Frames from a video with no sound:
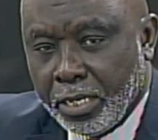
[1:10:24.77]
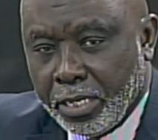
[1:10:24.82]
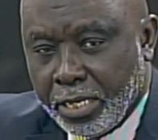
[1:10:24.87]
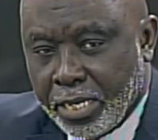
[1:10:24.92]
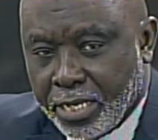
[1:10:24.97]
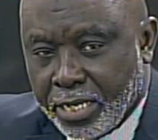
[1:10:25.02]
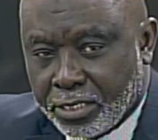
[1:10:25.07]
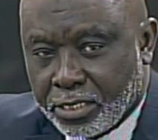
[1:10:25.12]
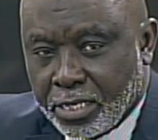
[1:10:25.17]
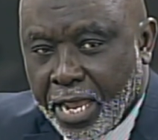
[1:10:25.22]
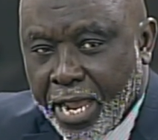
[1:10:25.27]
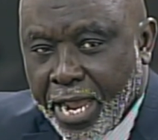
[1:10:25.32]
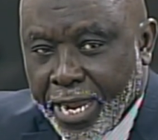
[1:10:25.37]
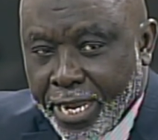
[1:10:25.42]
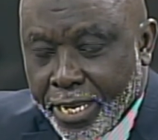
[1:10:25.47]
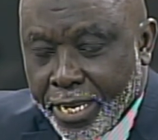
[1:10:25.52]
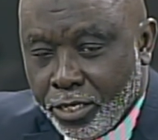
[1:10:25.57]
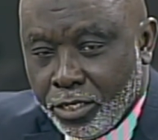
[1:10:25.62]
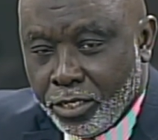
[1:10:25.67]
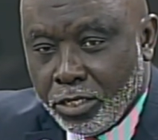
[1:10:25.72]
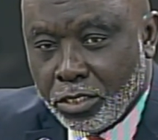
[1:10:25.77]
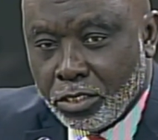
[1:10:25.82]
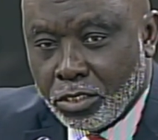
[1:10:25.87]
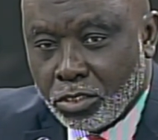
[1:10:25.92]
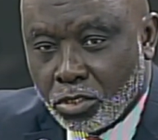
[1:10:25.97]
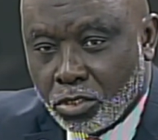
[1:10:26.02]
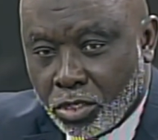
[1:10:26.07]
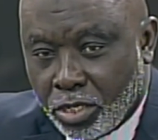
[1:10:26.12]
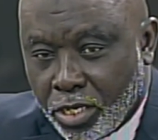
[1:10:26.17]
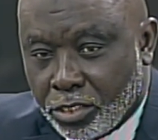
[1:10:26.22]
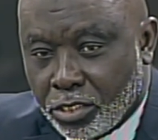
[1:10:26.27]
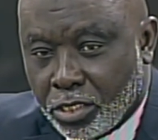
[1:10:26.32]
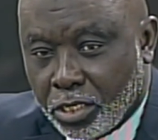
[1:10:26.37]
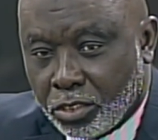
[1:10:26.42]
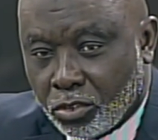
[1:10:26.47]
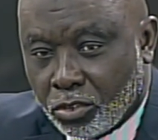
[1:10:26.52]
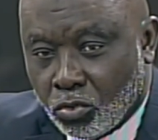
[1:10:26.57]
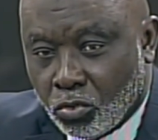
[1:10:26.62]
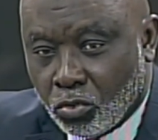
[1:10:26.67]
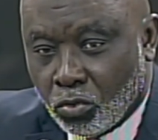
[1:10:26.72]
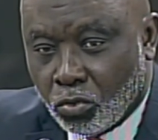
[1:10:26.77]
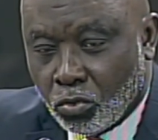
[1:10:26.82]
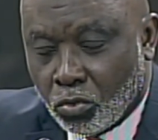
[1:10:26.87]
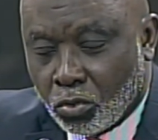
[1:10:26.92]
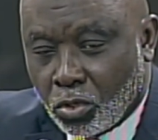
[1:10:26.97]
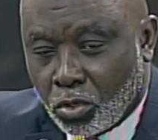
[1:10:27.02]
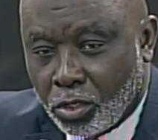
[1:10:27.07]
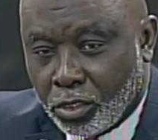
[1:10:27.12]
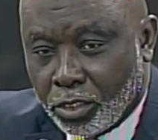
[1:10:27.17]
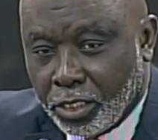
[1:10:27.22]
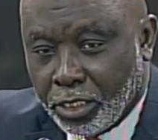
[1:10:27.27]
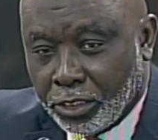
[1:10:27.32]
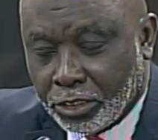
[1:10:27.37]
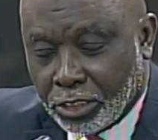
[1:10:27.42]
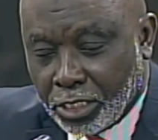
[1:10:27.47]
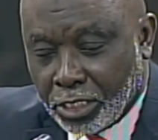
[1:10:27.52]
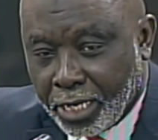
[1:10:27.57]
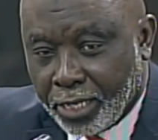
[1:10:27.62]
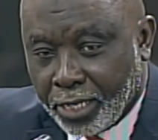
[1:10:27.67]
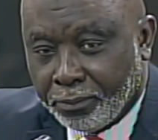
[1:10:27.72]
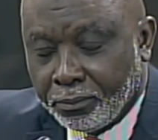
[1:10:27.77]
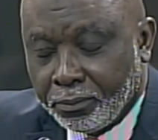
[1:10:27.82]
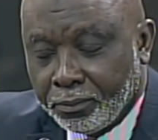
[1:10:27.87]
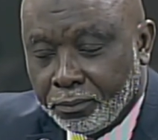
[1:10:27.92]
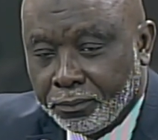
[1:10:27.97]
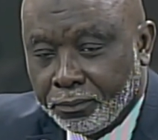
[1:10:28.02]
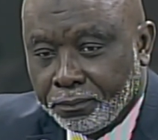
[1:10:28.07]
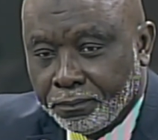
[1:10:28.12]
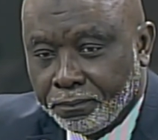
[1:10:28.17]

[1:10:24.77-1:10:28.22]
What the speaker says: Yes, I suggested to Colonel Cham.